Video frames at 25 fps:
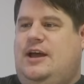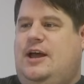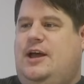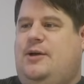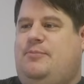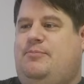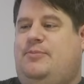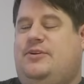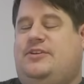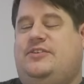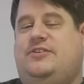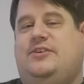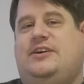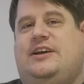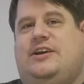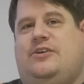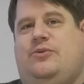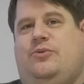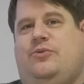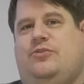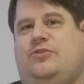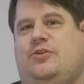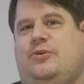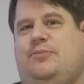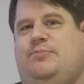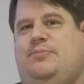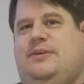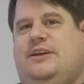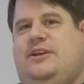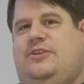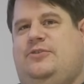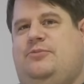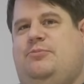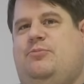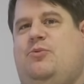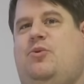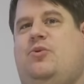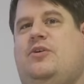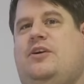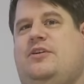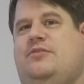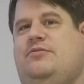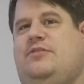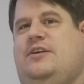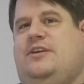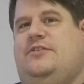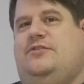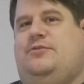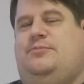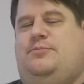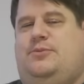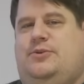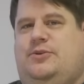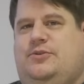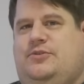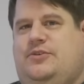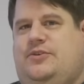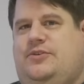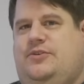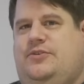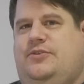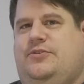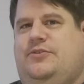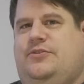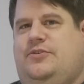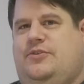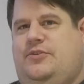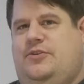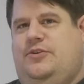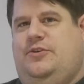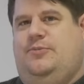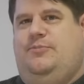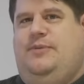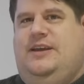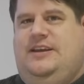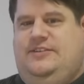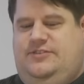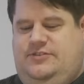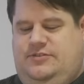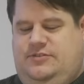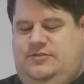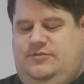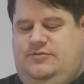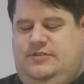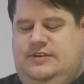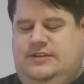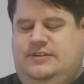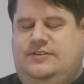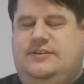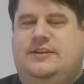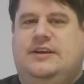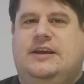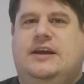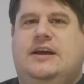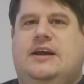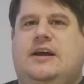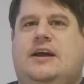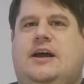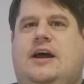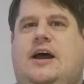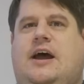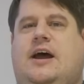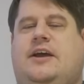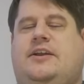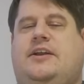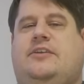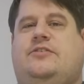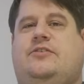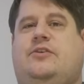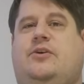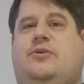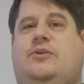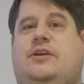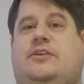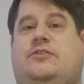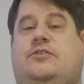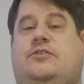um, but you can also build more advanced protocols on the basis of it. Uh, that's known